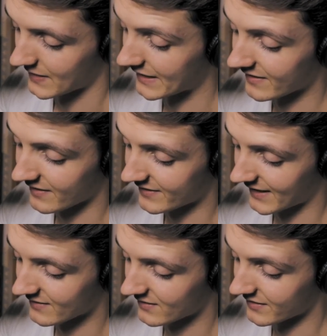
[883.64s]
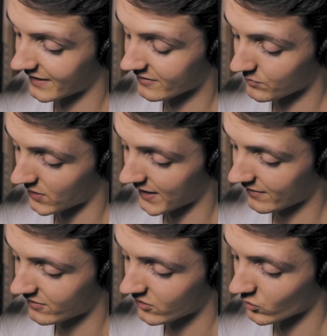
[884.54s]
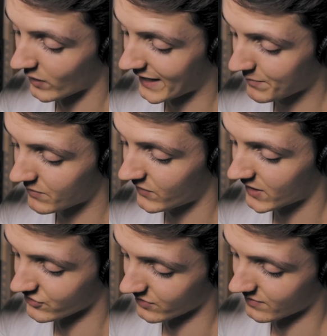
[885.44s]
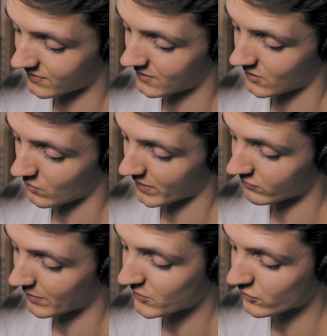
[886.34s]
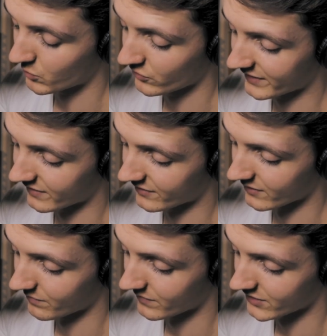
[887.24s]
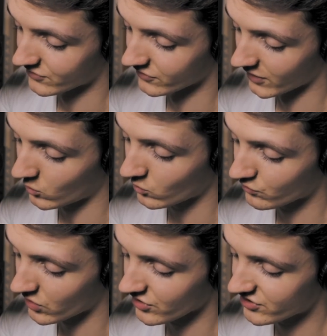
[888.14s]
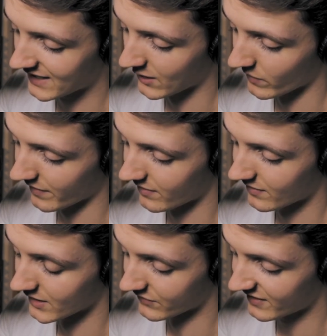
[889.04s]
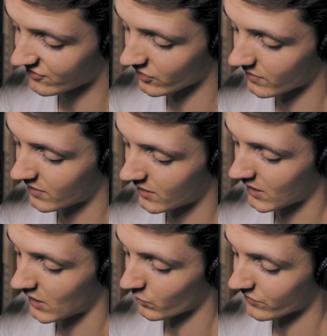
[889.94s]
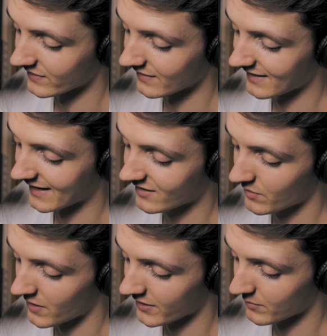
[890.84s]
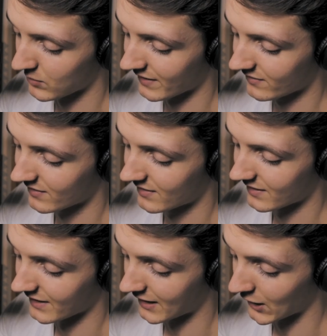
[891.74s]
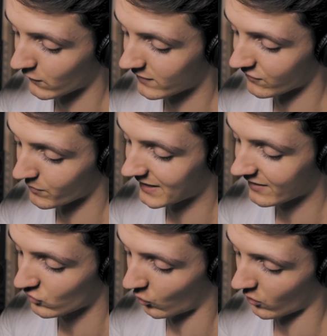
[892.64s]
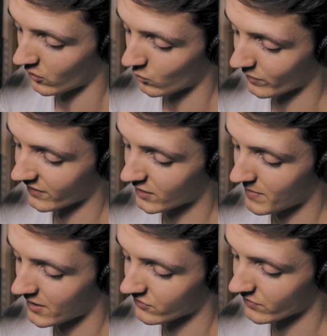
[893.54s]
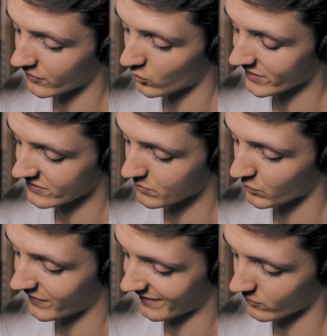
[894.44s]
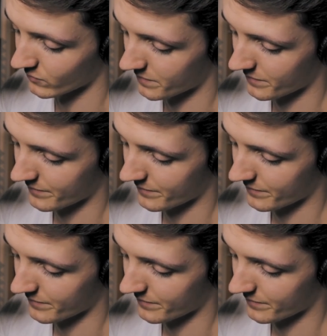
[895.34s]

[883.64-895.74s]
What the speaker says: and it excited neither surprise nor animadversion when a reputable citizen such as old Roger Chillingworth, the physician, was seen to enter the marketplace in close and familiar talk with the commander of the questionable vessel.